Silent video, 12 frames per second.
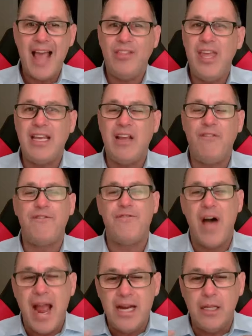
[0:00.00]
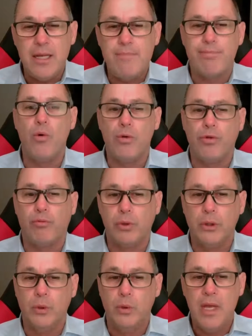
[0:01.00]
I think it finally broke
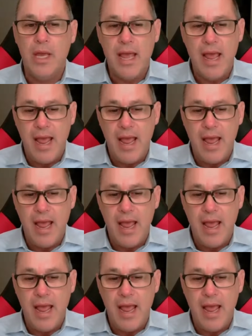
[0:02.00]
through.